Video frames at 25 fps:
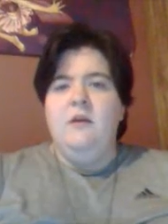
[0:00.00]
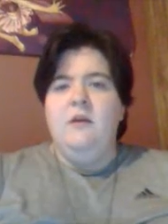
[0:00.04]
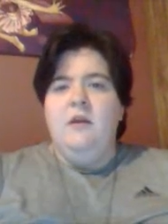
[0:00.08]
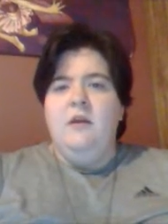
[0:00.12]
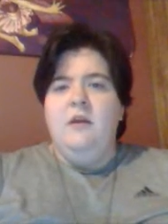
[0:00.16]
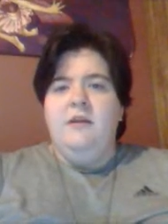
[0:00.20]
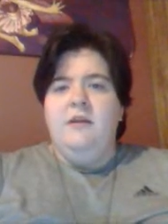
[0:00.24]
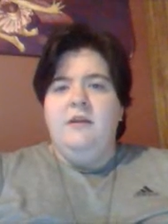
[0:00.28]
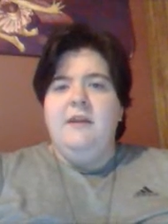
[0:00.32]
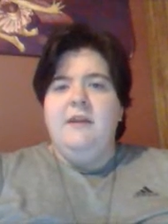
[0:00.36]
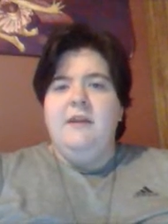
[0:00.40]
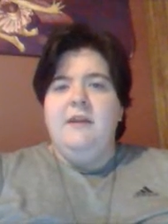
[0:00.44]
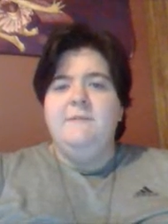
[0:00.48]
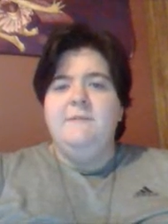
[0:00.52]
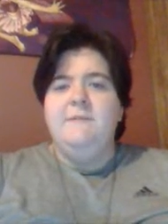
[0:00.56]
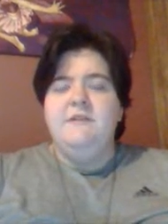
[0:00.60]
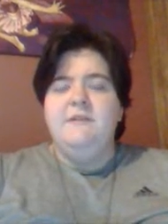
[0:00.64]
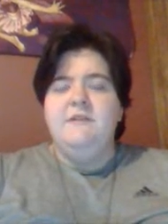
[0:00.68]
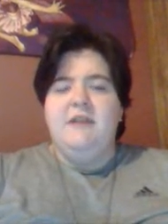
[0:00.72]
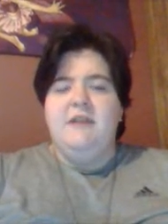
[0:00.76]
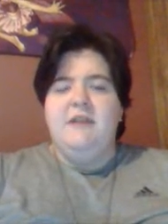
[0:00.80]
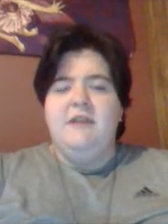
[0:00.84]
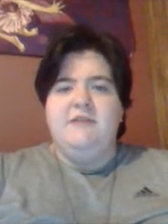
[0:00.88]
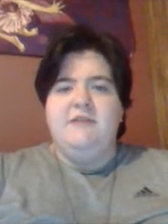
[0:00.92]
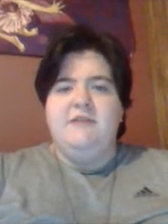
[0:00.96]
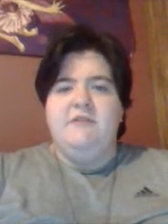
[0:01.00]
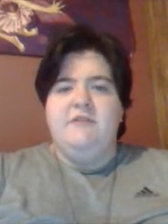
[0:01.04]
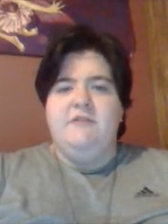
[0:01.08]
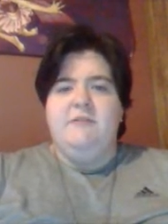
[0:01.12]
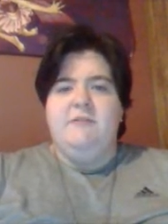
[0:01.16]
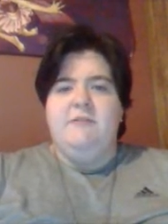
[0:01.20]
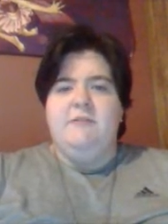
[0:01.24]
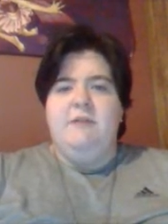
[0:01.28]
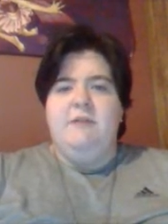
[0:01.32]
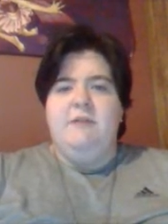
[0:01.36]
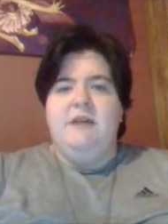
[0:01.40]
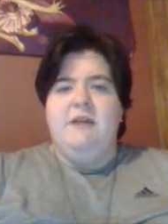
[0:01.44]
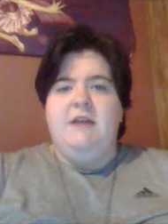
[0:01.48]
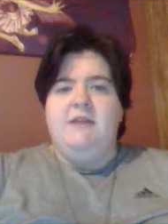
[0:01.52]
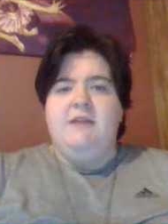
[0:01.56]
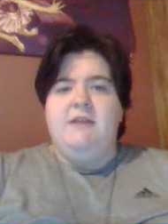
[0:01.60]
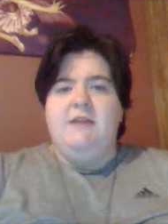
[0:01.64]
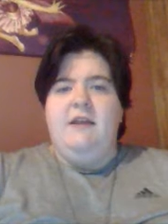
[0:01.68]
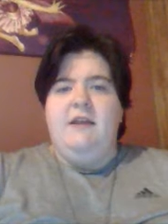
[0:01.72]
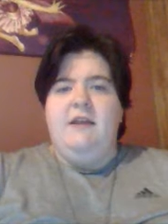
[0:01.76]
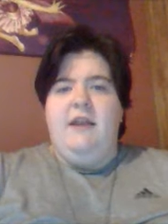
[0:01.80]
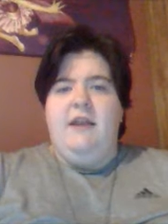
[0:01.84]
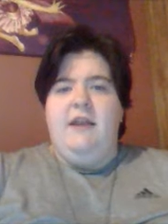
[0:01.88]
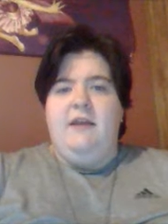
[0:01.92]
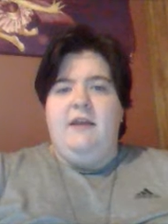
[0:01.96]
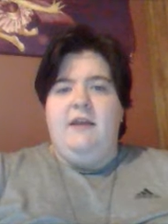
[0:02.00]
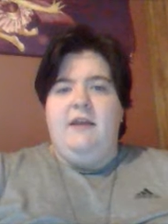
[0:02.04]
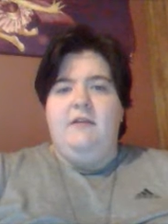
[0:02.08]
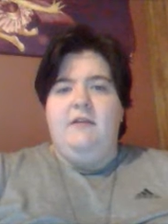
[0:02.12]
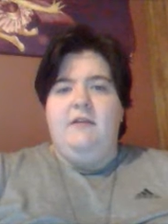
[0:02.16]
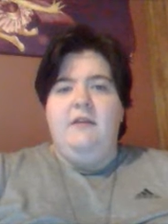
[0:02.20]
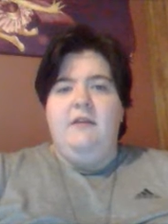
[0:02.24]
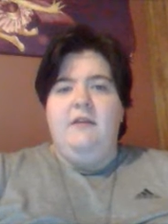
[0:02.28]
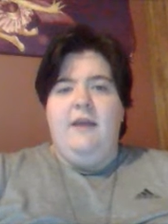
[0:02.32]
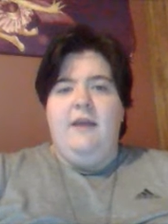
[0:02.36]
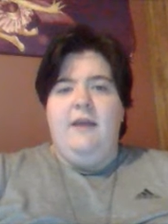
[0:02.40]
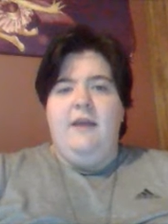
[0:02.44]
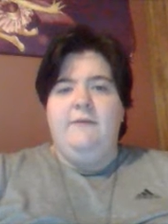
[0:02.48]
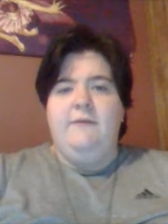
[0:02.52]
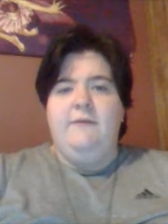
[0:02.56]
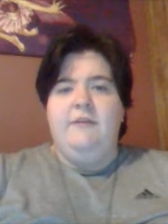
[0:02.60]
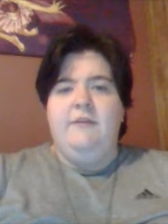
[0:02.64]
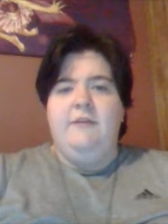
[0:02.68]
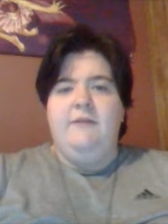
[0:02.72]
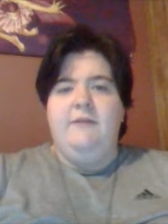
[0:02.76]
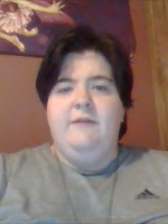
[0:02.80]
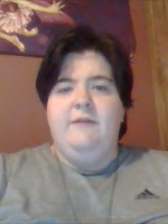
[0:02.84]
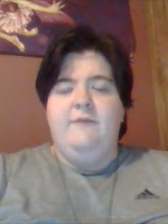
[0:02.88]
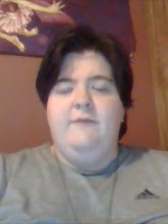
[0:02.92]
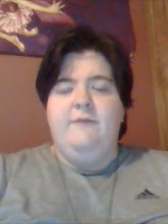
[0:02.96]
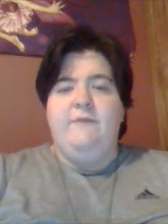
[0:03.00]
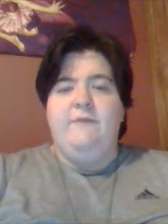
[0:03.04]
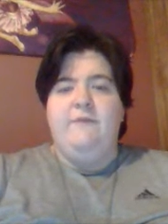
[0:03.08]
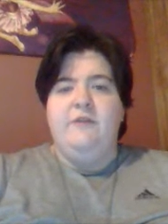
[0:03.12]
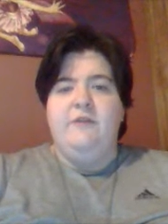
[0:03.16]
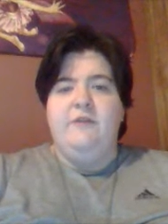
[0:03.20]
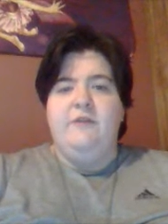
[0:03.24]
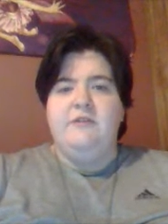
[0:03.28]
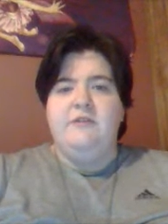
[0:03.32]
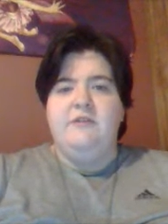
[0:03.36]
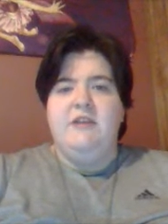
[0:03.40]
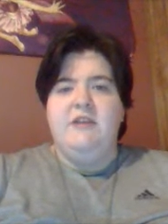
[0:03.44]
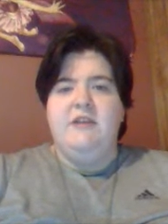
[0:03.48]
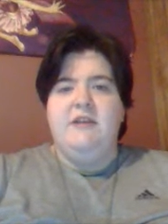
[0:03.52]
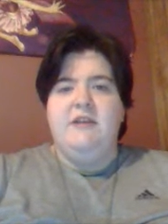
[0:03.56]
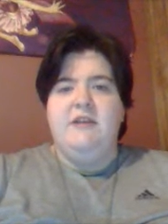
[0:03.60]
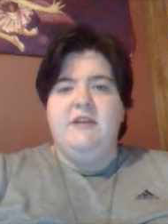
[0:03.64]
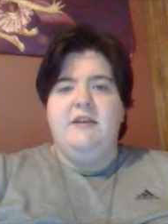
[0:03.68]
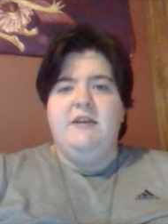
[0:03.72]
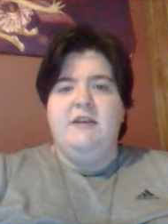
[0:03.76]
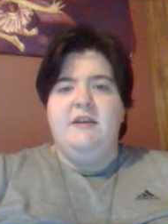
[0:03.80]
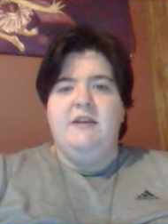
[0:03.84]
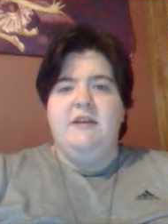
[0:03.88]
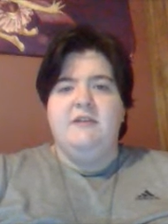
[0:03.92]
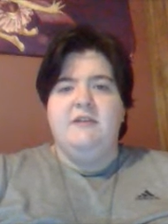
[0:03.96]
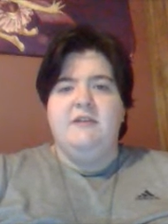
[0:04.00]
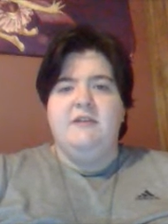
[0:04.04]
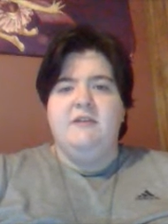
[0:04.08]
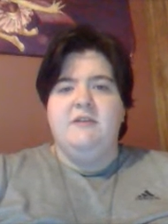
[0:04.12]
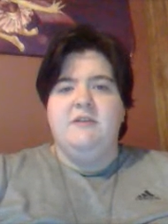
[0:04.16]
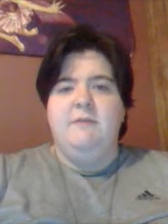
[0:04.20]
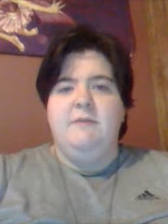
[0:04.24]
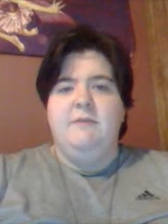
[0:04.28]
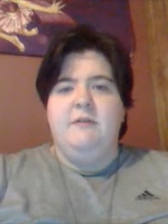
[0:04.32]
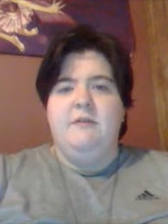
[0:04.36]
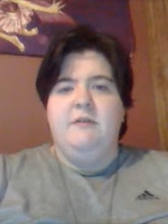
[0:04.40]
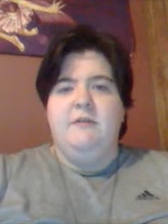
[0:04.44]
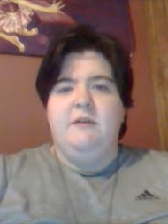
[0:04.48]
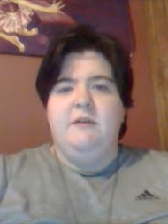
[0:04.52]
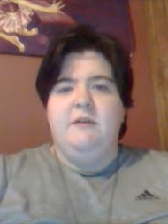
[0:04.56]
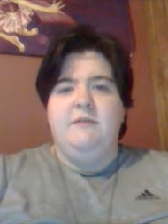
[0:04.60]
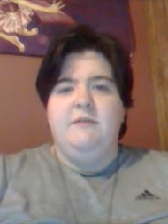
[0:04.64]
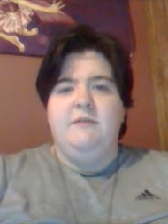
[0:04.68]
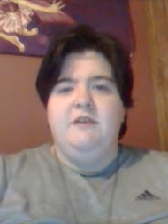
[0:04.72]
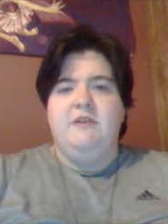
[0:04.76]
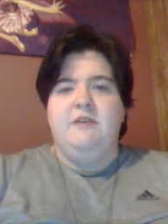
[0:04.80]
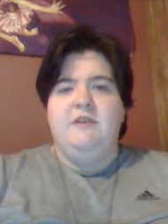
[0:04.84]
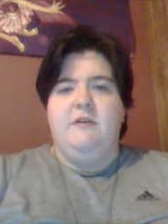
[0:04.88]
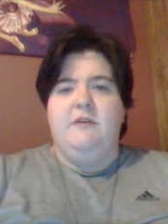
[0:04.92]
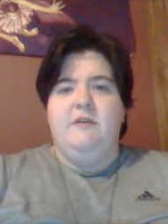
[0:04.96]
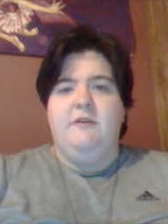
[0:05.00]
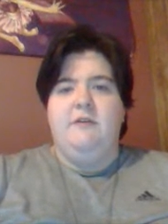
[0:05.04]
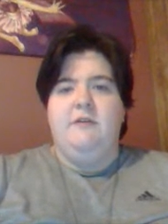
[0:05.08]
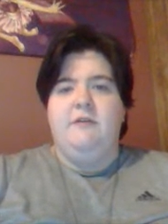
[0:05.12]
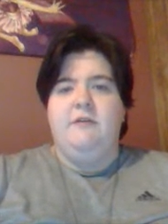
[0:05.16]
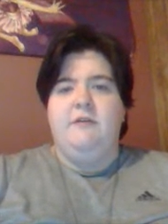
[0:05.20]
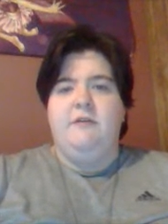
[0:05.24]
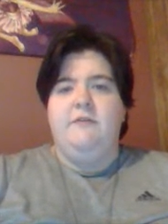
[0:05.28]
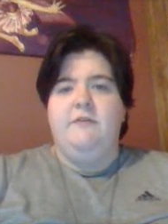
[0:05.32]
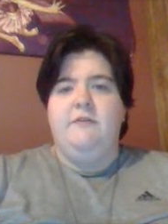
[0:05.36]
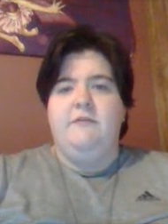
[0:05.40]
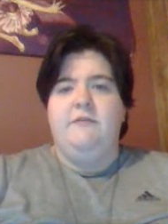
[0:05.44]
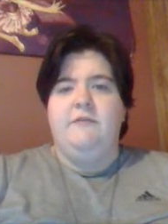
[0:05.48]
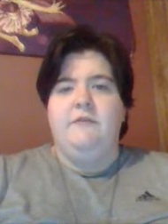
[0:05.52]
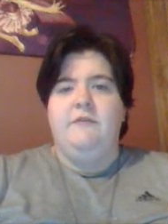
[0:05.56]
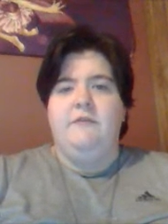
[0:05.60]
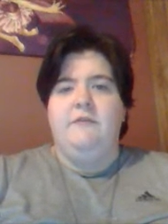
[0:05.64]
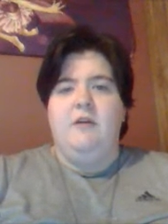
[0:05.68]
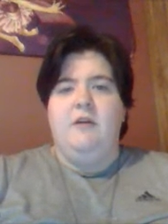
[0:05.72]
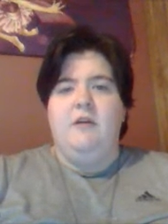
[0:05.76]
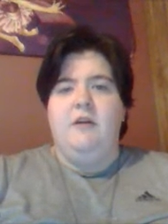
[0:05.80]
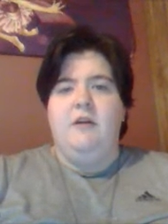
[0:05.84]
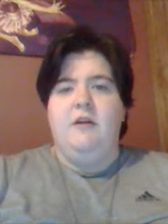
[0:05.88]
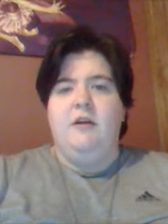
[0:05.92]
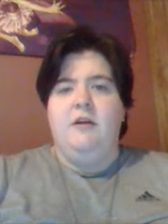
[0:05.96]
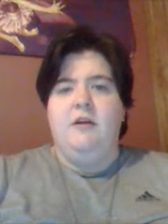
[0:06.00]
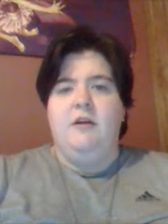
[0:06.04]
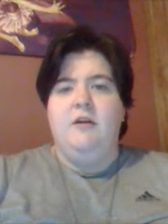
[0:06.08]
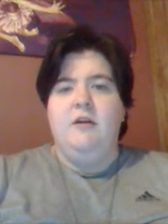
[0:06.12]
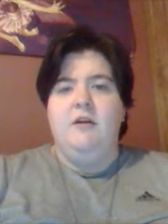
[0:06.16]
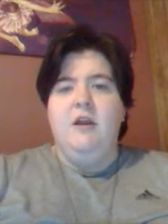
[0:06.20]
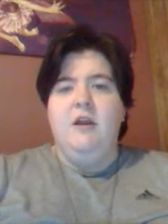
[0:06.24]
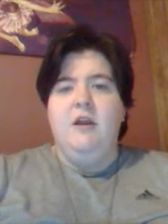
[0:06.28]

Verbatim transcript: Keep disaster supplies on hand, everything from first aid kits to building materials, uh,